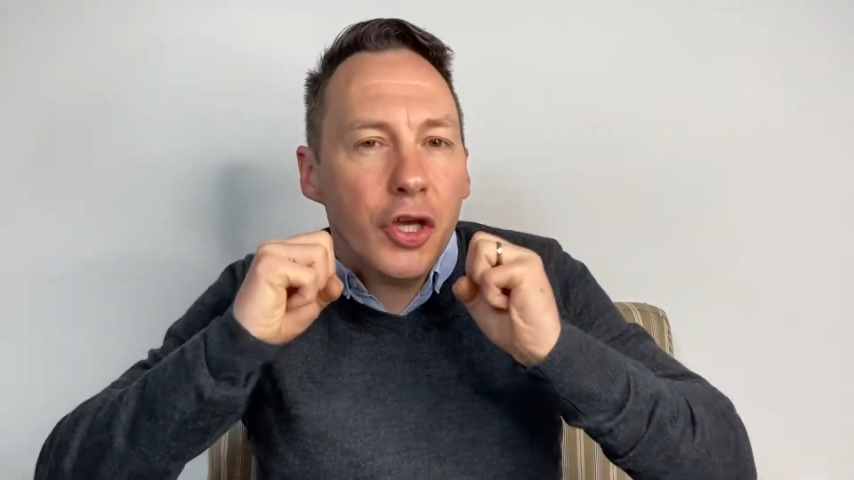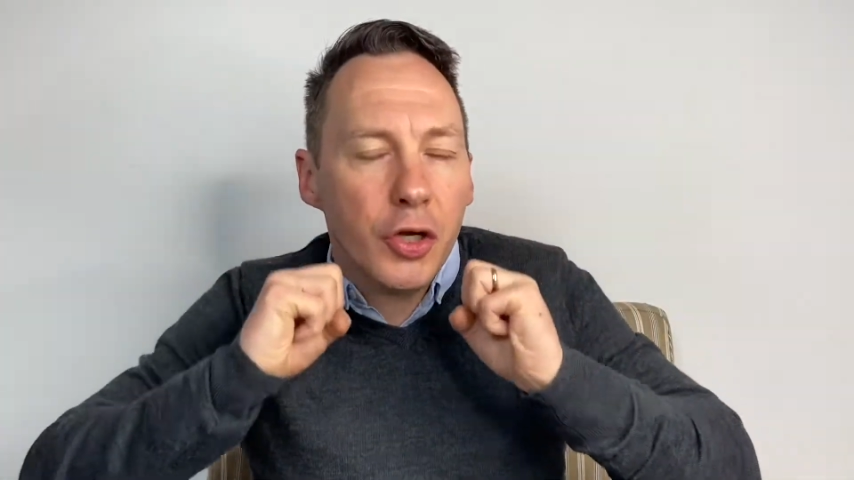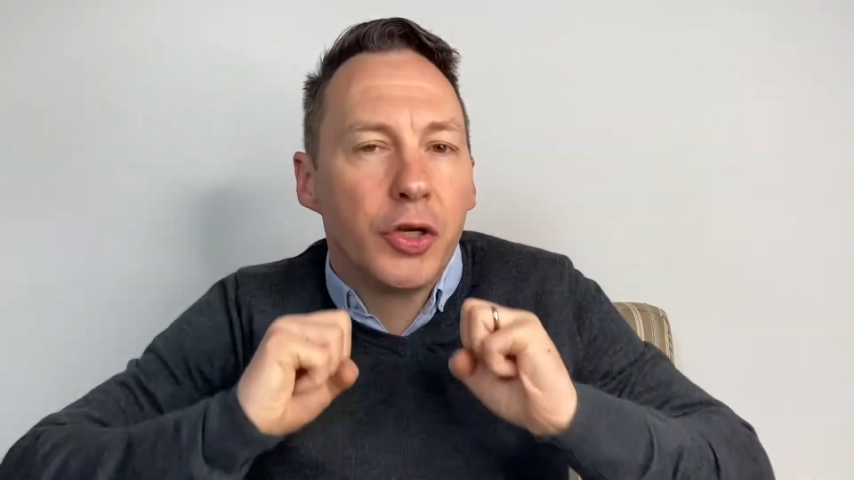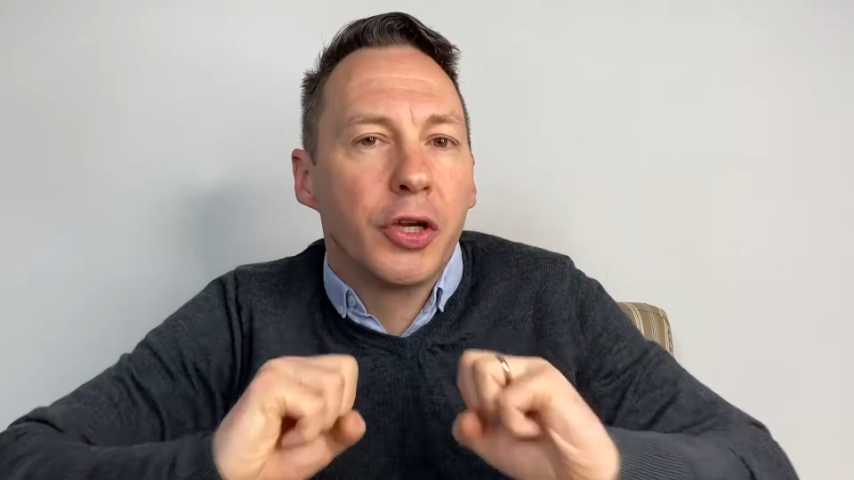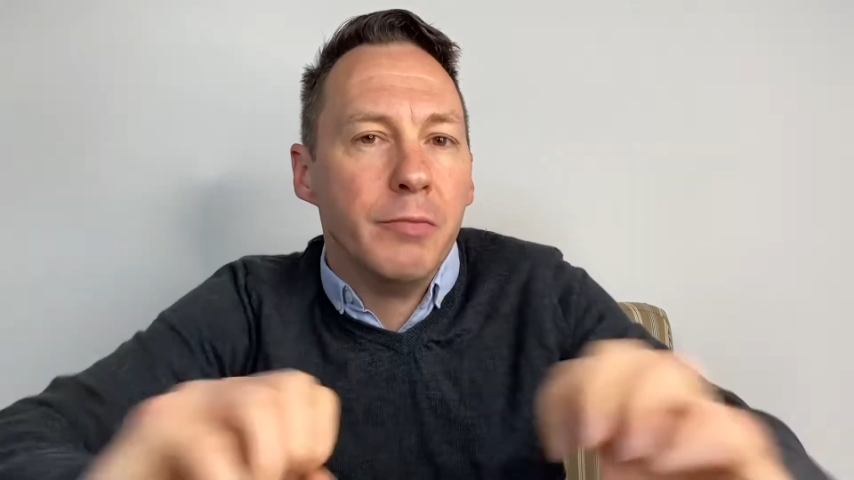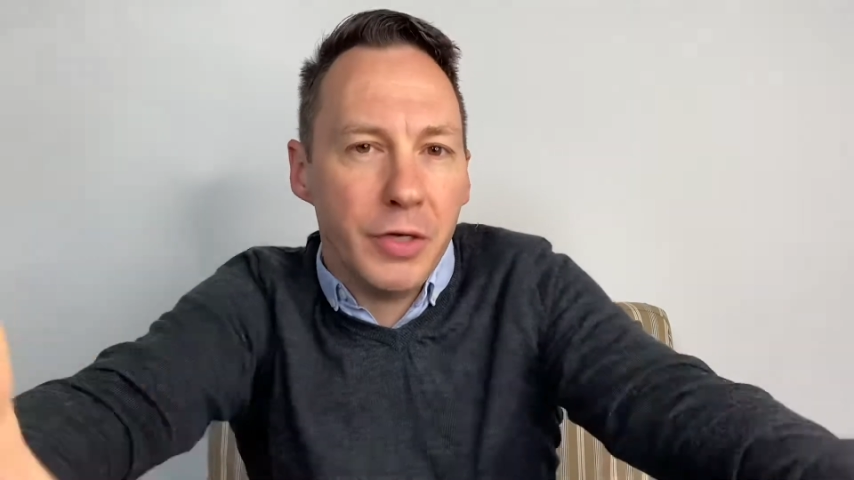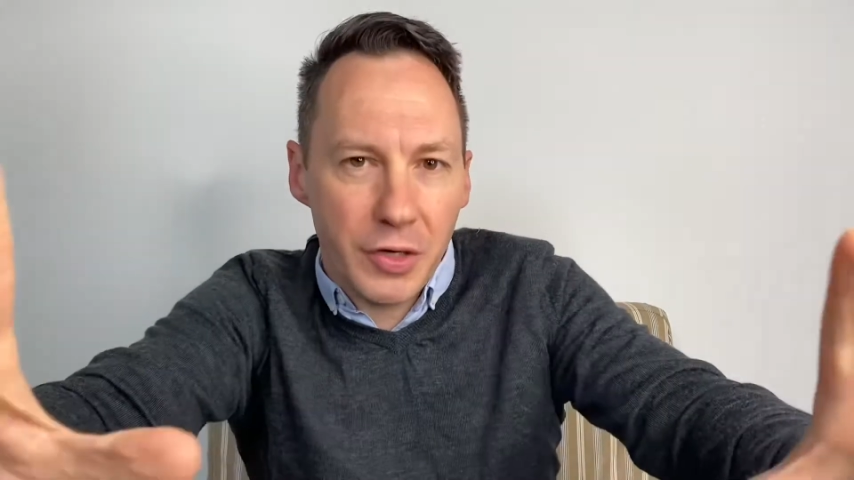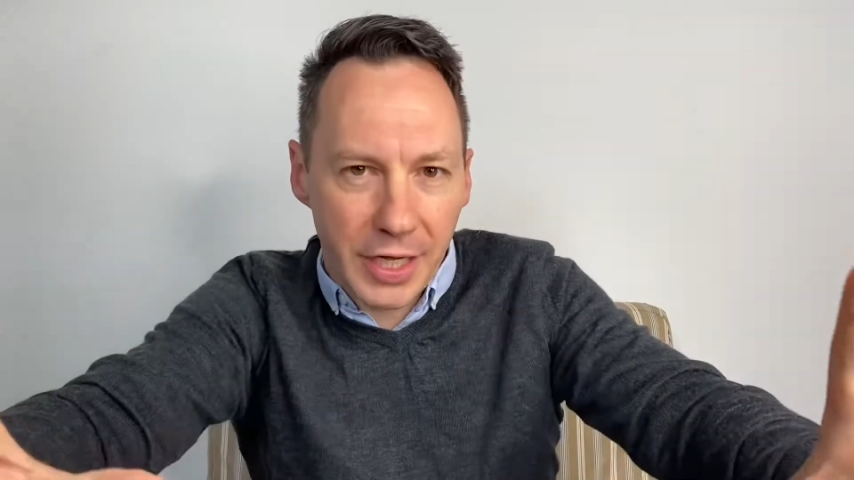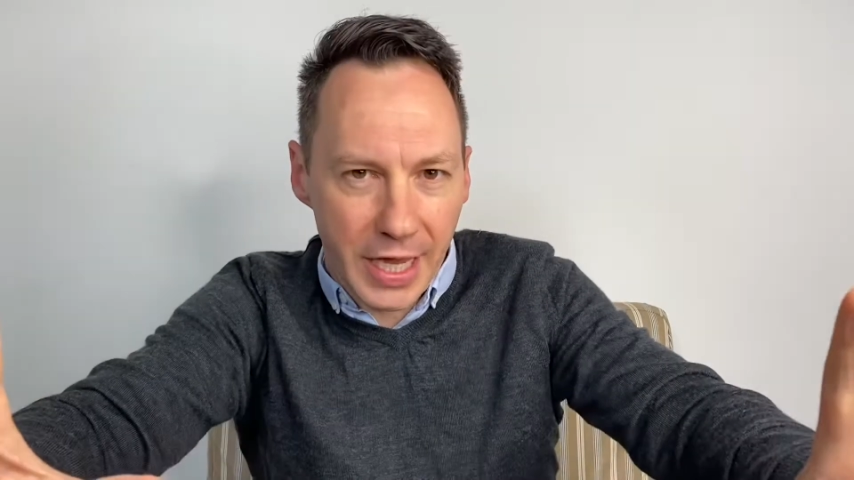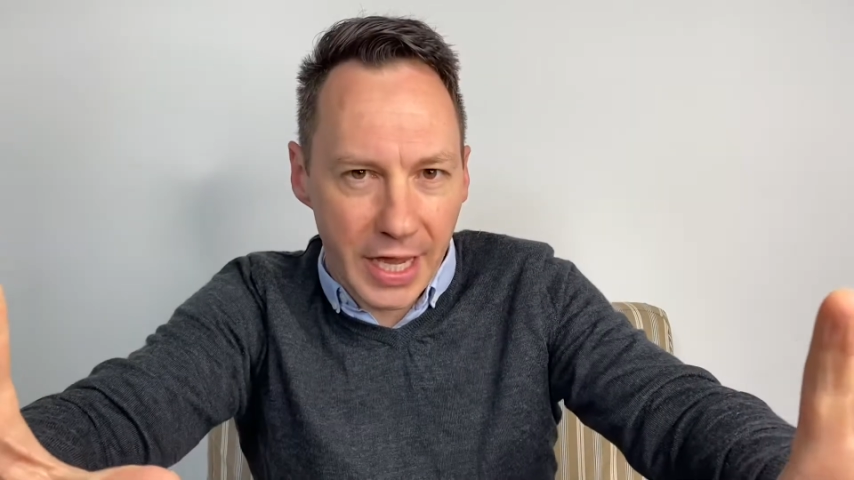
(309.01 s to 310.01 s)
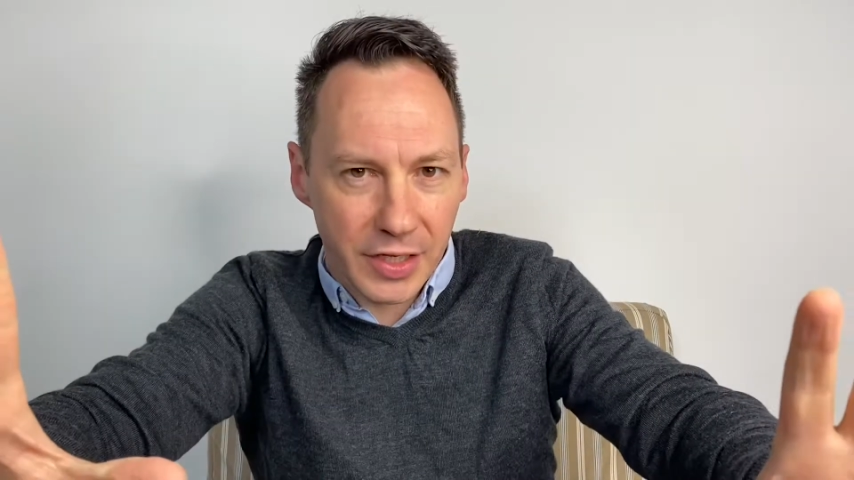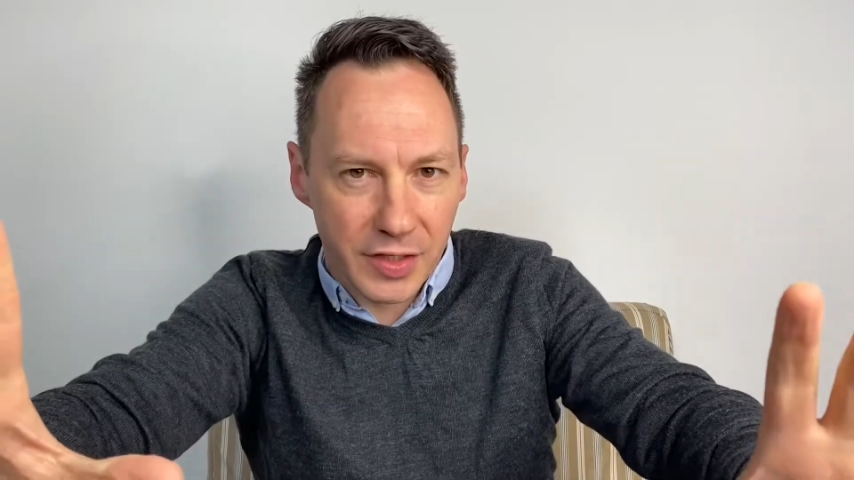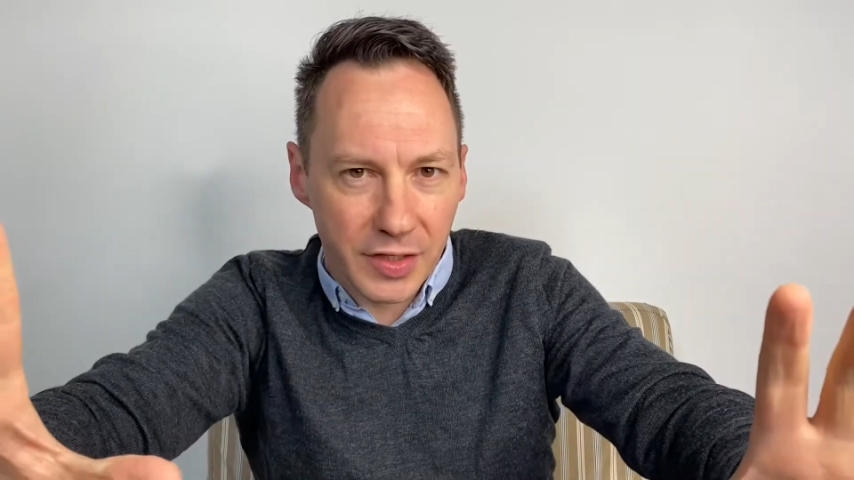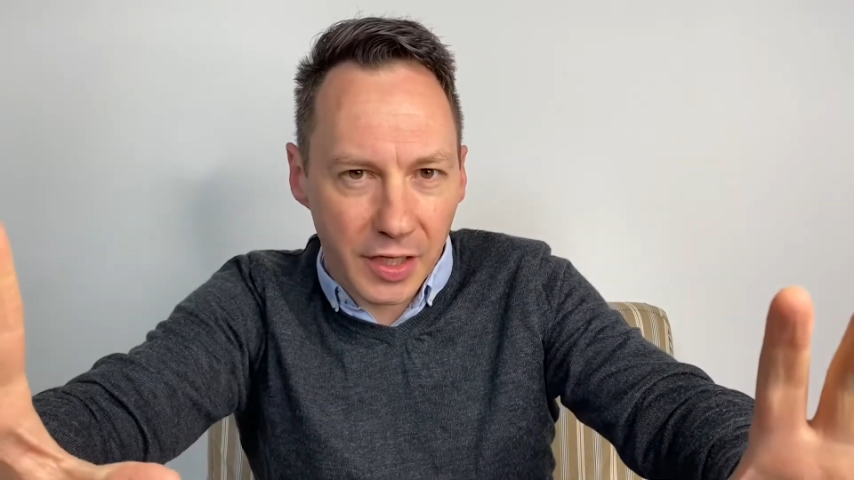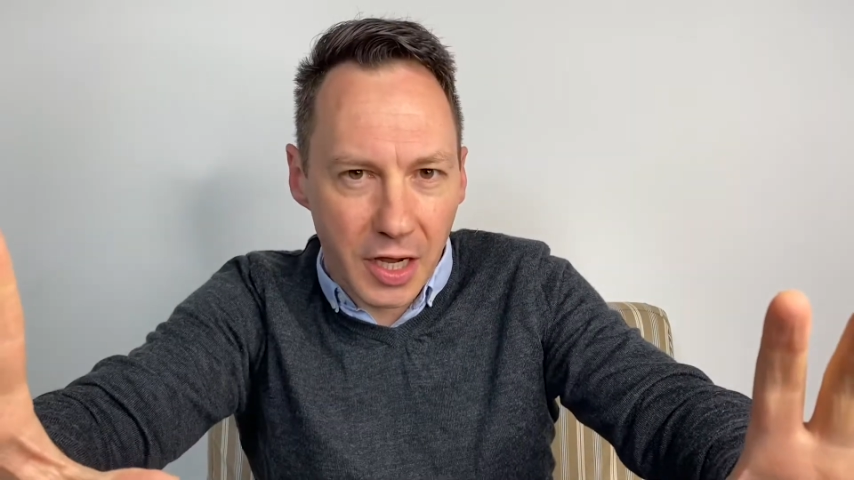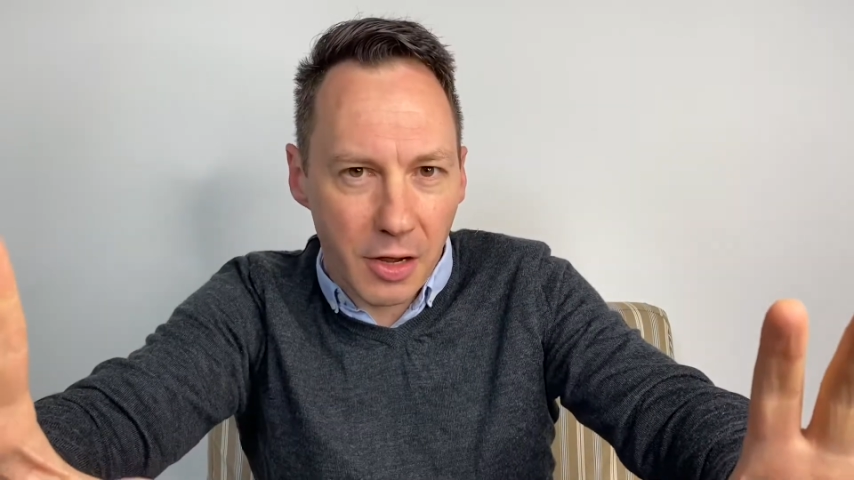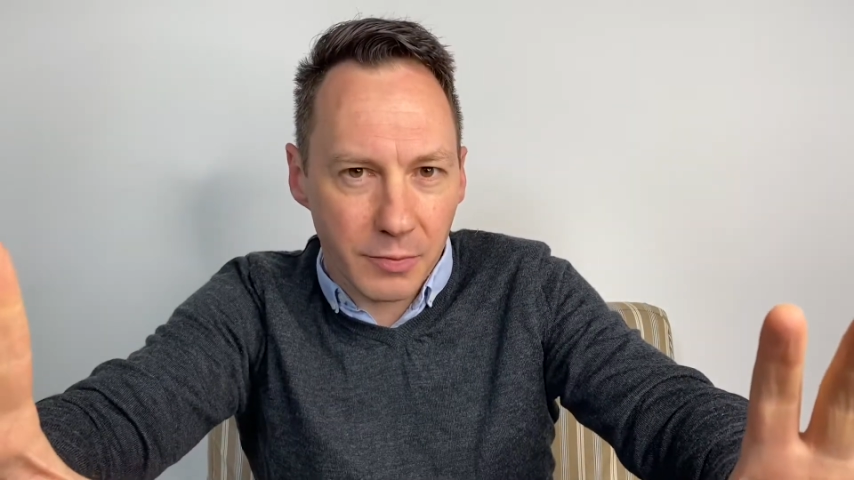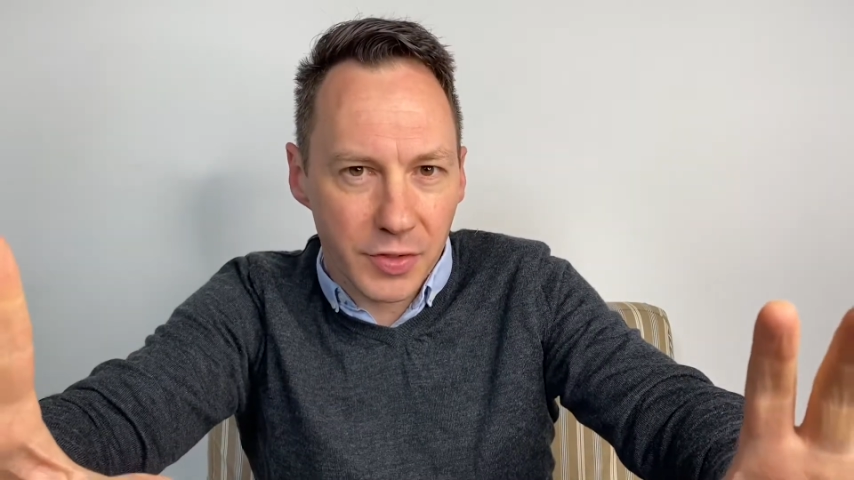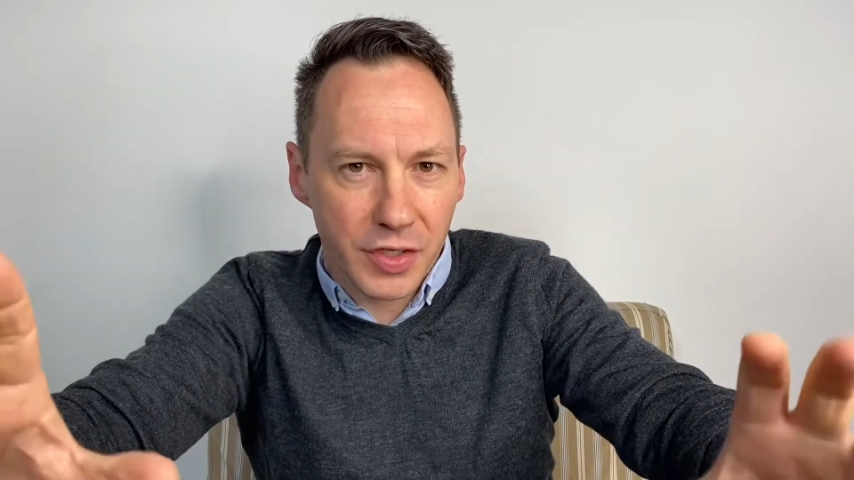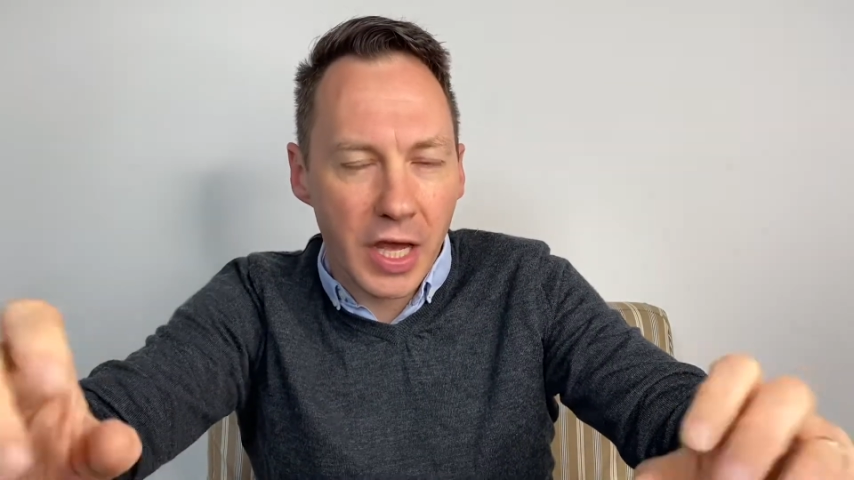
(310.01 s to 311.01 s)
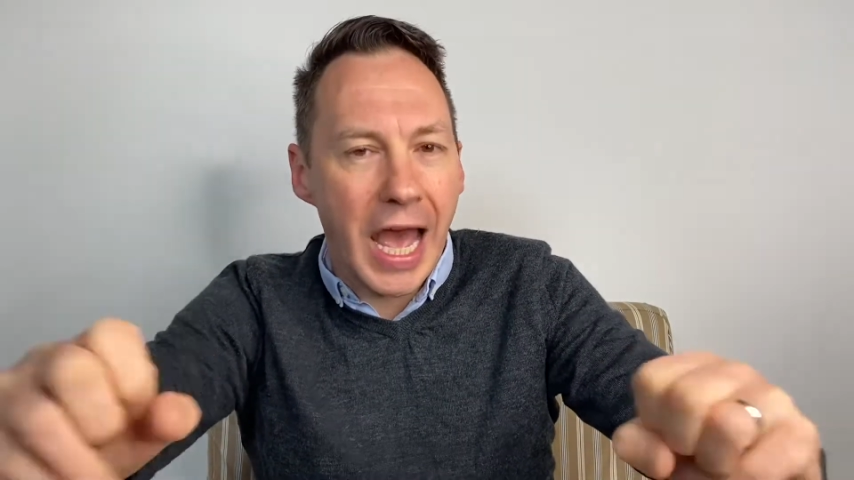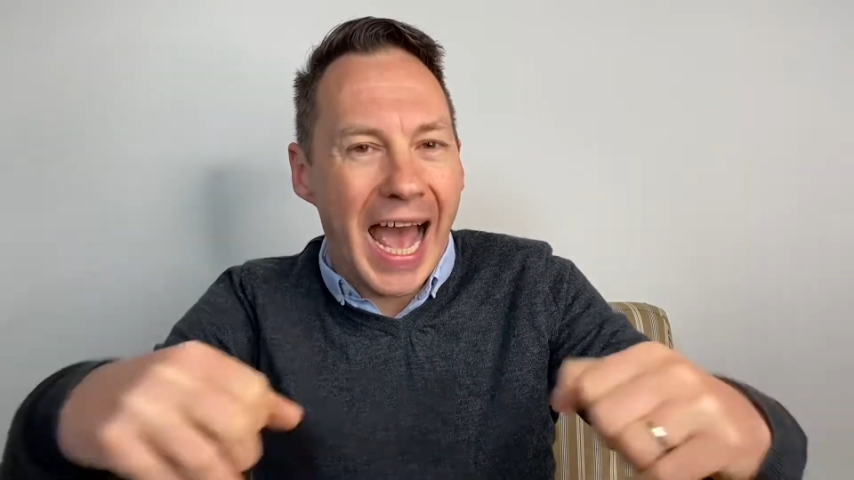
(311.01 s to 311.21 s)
who communicates that comes.